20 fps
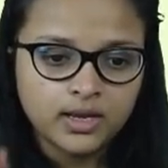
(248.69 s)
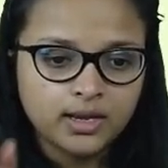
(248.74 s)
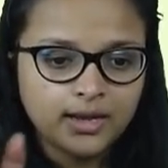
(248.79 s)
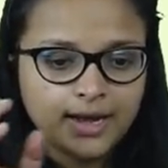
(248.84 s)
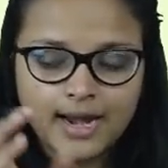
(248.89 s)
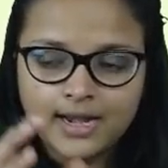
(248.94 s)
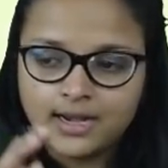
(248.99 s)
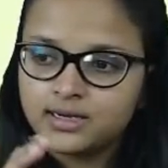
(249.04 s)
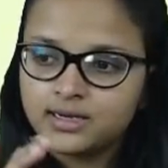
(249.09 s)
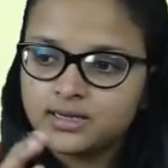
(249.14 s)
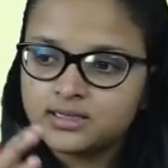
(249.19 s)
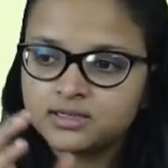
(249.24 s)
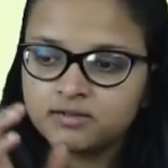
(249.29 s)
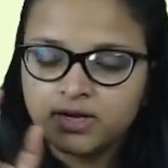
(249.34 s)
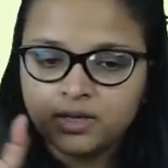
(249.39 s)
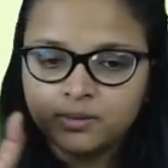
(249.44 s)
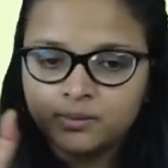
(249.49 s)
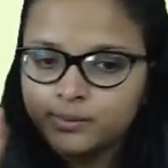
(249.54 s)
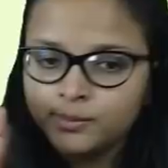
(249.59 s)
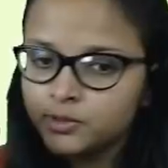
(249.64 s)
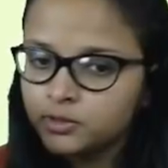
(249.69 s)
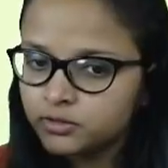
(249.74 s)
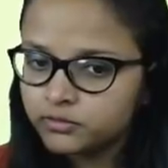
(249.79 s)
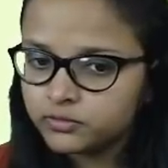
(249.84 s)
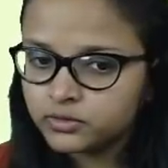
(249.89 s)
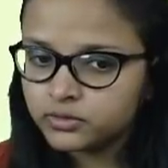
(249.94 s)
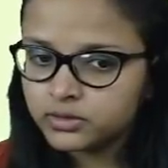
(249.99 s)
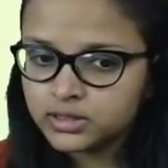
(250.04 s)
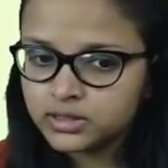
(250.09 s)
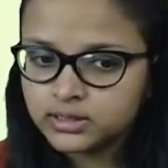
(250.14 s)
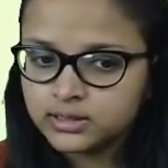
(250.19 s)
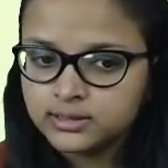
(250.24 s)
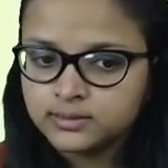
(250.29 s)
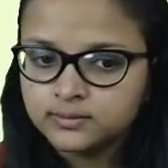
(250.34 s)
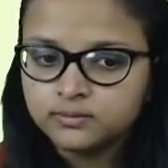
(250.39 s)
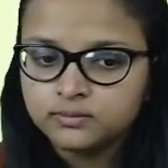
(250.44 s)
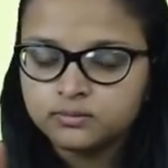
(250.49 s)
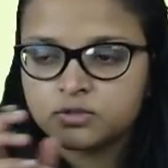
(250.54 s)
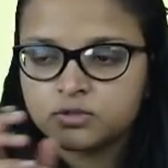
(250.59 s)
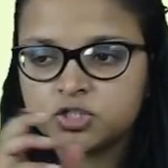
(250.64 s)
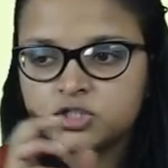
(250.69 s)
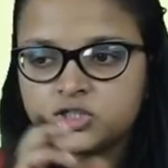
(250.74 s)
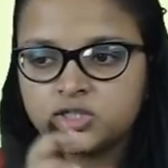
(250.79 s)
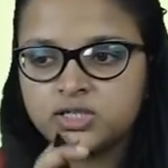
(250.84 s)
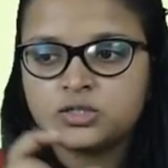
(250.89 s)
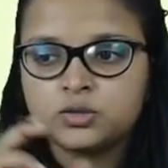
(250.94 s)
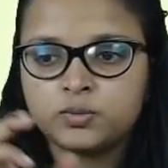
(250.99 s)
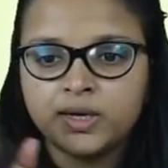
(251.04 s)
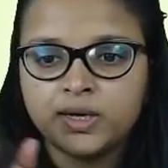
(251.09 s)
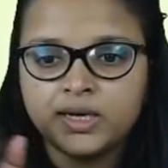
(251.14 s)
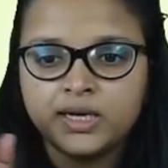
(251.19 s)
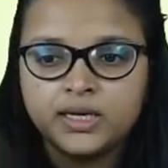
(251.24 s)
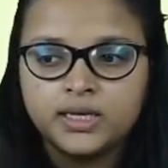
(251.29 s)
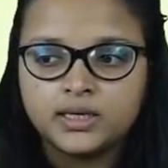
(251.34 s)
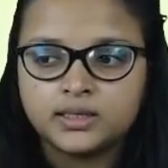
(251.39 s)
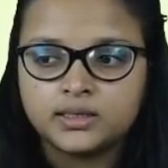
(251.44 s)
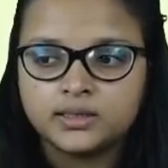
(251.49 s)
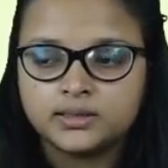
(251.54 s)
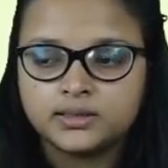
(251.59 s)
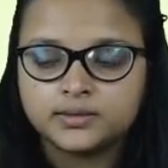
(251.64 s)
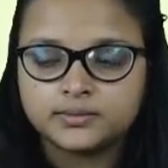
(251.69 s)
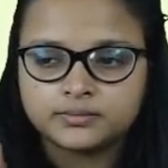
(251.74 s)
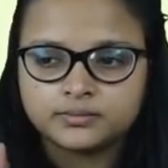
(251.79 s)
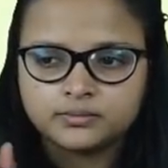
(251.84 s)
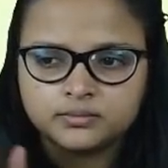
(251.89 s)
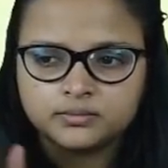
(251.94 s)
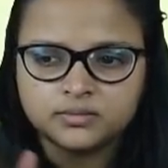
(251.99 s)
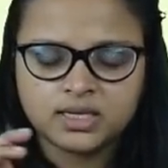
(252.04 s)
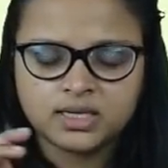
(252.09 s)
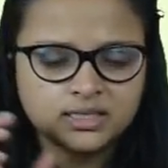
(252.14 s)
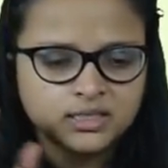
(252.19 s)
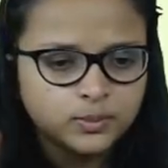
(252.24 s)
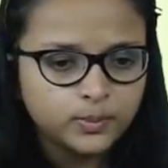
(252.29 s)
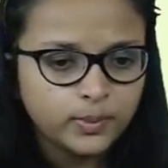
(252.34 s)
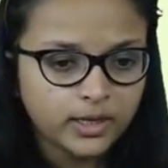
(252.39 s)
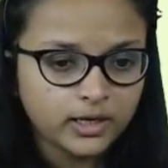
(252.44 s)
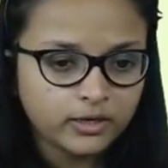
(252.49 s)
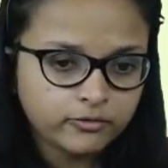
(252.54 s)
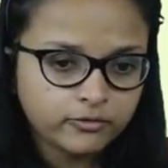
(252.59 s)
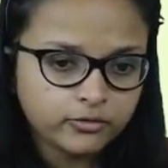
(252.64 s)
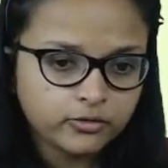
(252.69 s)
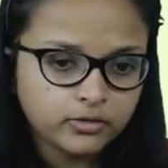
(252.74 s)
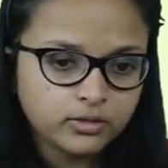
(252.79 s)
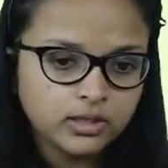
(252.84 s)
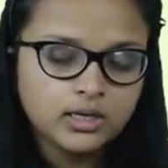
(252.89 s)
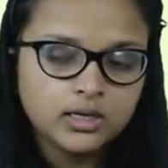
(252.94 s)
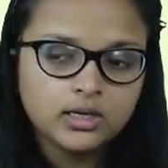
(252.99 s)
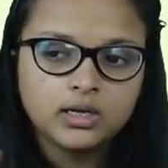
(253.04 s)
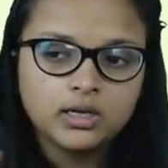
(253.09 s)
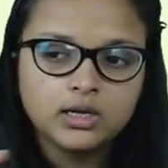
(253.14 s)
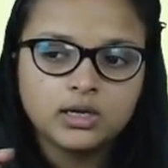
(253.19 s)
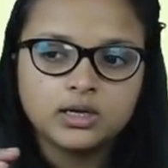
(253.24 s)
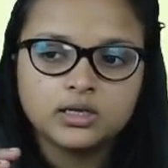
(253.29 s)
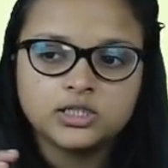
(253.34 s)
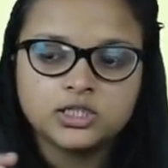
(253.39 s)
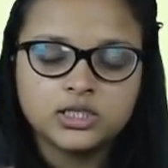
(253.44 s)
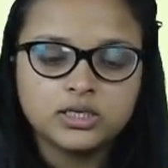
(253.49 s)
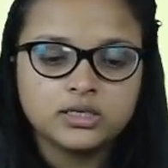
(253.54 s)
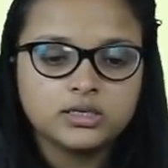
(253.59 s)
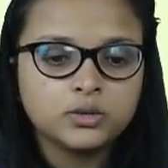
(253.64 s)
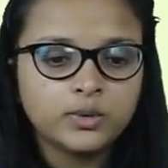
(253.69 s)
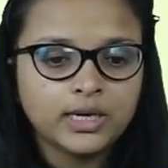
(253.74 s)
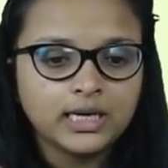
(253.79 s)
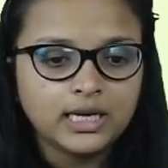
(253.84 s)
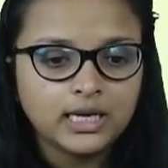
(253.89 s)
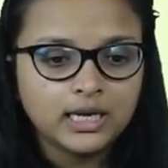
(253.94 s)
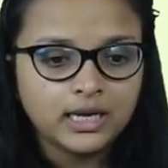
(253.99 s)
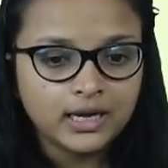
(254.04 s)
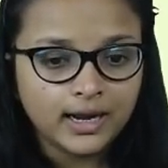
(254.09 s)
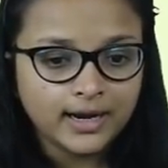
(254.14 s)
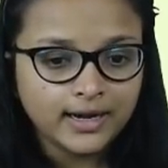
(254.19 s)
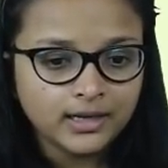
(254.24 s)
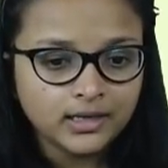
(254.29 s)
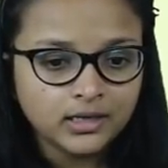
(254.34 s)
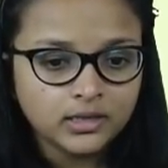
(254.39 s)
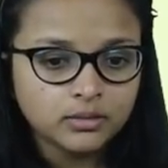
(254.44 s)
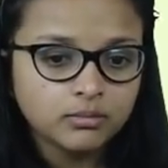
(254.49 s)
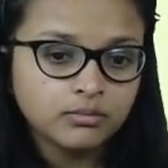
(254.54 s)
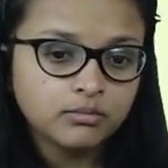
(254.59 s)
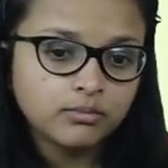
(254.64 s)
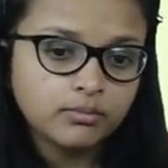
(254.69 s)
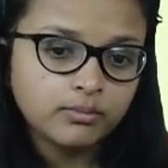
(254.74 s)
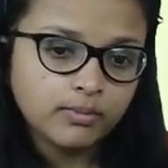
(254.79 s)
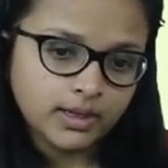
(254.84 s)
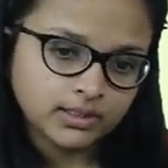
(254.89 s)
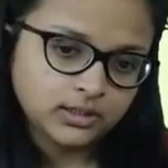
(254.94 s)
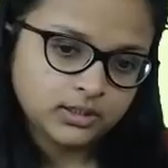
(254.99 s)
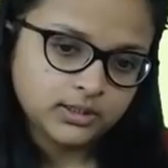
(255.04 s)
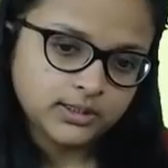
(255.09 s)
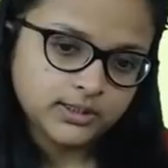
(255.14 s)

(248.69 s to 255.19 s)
Helen is a very beautiful girl. She is very respectful. She is very kind, but